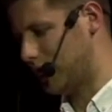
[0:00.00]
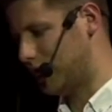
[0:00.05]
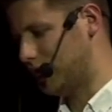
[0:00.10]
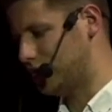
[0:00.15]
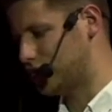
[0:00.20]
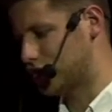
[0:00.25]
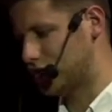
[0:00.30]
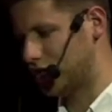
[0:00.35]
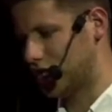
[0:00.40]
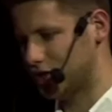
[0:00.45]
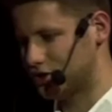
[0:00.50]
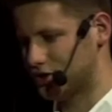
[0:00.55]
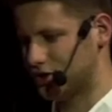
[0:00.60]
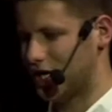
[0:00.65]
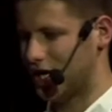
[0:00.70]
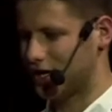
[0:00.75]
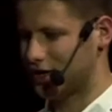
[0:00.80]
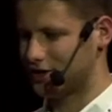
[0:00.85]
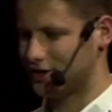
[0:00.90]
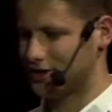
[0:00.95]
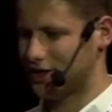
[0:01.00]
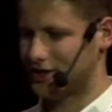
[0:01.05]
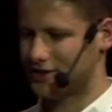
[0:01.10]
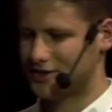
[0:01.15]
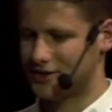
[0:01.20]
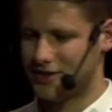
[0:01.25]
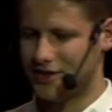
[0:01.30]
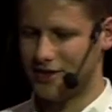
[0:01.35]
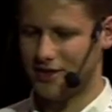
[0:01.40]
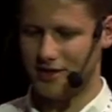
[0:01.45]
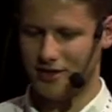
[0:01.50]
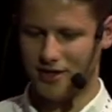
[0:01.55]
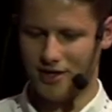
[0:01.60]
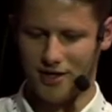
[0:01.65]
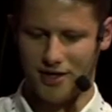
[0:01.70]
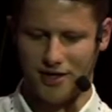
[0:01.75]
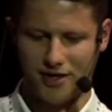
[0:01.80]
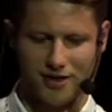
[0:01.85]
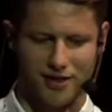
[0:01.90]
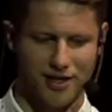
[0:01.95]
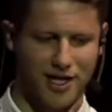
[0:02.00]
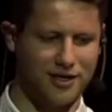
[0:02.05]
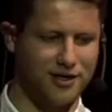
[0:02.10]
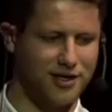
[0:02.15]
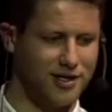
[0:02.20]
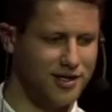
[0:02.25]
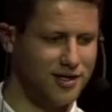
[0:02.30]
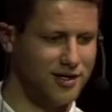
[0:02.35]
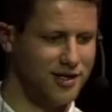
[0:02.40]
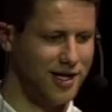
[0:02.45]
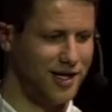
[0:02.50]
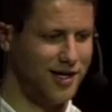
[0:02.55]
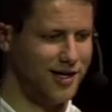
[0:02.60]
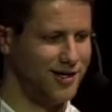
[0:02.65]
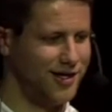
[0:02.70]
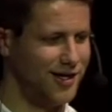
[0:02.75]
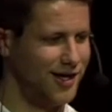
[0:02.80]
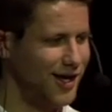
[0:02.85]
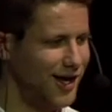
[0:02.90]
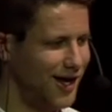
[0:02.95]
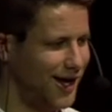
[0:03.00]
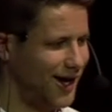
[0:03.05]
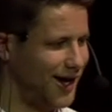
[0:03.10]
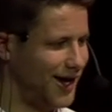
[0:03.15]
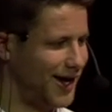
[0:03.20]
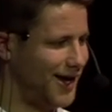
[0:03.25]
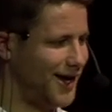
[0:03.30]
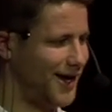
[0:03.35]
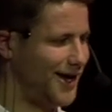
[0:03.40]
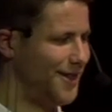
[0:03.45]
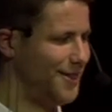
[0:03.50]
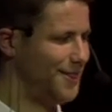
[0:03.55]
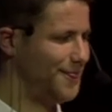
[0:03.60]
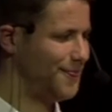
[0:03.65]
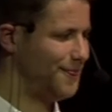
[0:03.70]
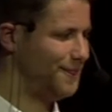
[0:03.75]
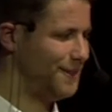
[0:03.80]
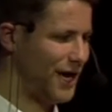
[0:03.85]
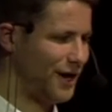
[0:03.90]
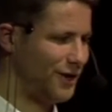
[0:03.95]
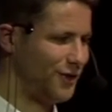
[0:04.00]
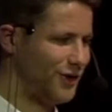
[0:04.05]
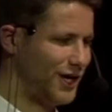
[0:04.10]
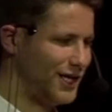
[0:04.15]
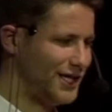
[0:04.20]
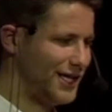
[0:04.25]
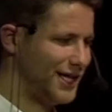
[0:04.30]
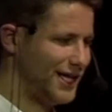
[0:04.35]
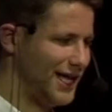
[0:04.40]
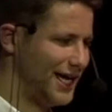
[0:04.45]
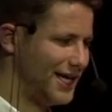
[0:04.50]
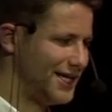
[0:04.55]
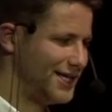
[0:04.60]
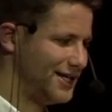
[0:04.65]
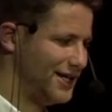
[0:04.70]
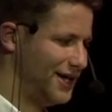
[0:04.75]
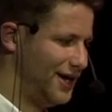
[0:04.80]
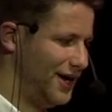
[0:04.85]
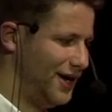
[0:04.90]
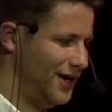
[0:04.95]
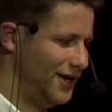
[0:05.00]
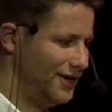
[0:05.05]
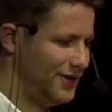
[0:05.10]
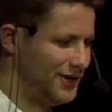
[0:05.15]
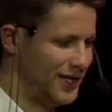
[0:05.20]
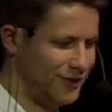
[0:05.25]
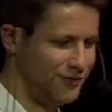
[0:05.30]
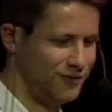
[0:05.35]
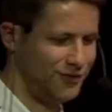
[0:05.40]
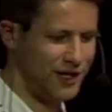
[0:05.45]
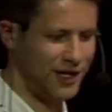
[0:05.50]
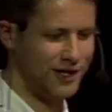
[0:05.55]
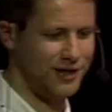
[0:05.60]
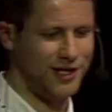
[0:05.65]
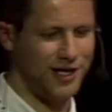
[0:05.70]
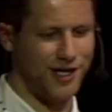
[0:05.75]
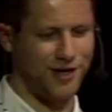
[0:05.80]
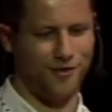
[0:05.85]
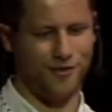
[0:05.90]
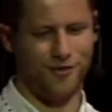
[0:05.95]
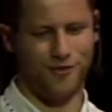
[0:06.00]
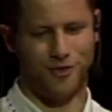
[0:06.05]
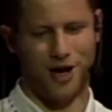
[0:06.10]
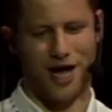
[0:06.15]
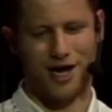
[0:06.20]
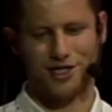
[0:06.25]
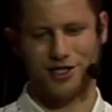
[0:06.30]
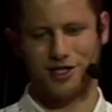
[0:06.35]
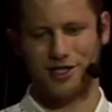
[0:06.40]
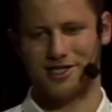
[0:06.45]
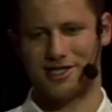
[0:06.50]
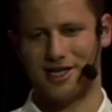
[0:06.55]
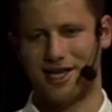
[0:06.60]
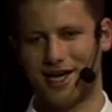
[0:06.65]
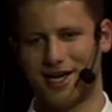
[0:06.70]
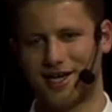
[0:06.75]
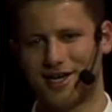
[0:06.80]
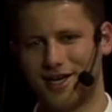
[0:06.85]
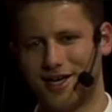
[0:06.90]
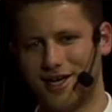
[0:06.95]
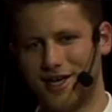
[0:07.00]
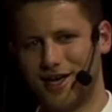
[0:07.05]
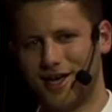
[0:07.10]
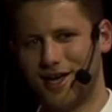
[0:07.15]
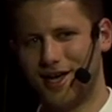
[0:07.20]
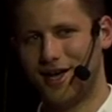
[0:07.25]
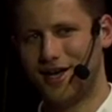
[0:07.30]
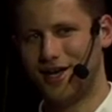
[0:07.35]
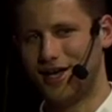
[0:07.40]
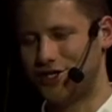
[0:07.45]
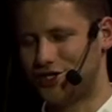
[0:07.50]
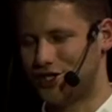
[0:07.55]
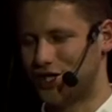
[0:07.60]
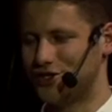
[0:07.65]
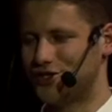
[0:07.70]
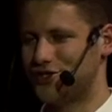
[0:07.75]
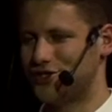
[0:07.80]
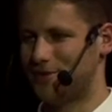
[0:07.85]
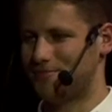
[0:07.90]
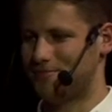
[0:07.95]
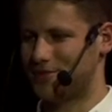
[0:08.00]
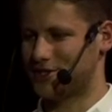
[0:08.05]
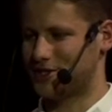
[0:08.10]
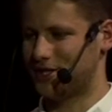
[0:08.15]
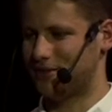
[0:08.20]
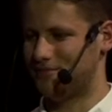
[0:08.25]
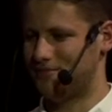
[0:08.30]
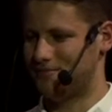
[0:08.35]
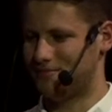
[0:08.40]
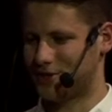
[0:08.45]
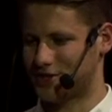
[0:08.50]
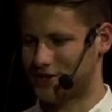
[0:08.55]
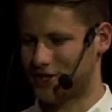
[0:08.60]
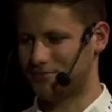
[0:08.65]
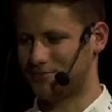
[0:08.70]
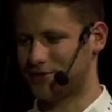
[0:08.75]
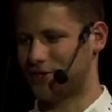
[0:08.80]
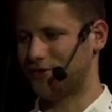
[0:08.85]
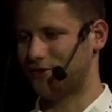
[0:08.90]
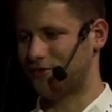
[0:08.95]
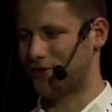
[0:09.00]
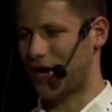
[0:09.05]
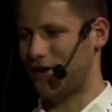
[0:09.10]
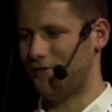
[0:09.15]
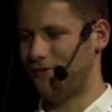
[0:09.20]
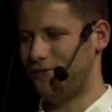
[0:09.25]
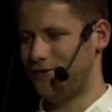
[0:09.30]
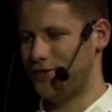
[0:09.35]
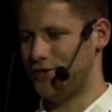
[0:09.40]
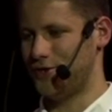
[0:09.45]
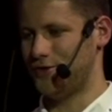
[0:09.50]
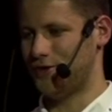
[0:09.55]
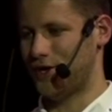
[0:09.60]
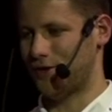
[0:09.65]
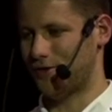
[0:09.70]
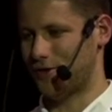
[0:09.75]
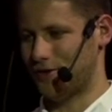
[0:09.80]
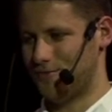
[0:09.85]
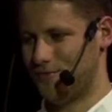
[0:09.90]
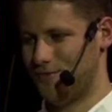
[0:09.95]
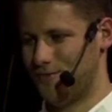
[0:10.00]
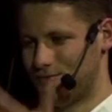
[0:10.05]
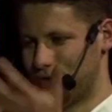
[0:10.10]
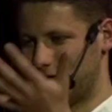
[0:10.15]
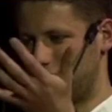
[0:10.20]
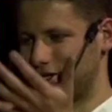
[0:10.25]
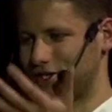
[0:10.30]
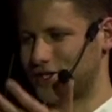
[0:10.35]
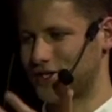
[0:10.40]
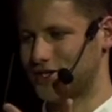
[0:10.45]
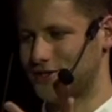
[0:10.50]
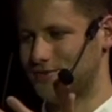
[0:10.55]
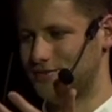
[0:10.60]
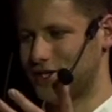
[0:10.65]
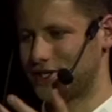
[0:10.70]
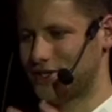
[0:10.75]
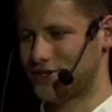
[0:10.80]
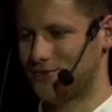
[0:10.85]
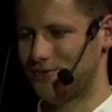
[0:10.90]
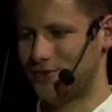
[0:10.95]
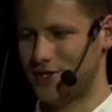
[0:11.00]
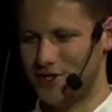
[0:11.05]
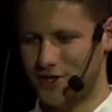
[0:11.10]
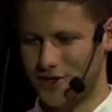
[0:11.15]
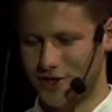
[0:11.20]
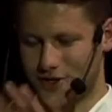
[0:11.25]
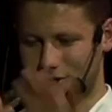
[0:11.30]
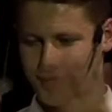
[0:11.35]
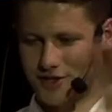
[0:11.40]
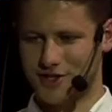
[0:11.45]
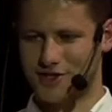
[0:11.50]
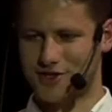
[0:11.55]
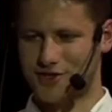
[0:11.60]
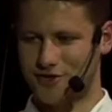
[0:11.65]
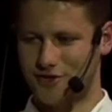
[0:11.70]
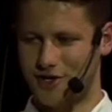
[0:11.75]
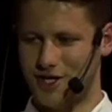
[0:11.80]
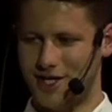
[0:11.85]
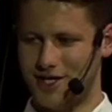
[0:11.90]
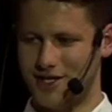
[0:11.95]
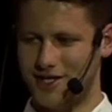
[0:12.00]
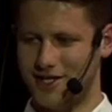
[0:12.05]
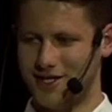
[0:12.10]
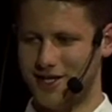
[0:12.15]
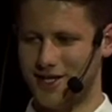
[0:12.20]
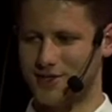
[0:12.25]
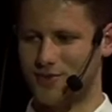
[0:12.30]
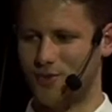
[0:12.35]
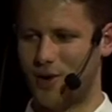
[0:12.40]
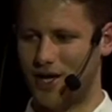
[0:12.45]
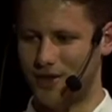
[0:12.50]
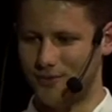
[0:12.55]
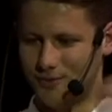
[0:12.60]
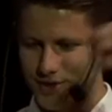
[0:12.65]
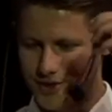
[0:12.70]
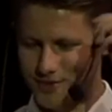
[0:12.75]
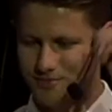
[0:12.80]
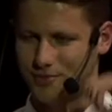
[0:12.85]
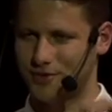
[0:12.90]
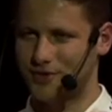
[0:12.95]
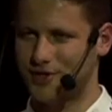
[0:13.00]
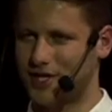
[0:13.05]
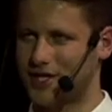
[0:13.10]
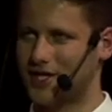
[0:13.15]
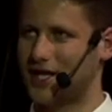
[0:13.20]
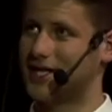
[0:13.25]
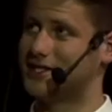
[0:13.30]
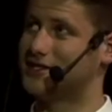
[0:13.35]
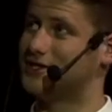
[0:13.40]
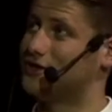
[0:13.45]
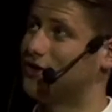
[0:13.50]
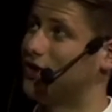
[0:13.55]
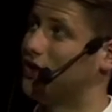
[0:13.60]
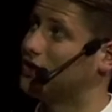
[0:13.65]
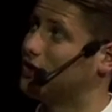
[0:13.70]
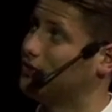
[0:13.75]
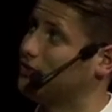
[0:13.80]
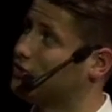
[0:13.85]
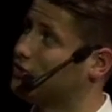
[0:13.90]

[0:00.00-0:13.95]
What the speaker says: engineers and architects in London, and they already, like, their reaction is like, it changes the perception of how we view our projects. Because when you look on the screen, it's one. When you put the glasses on and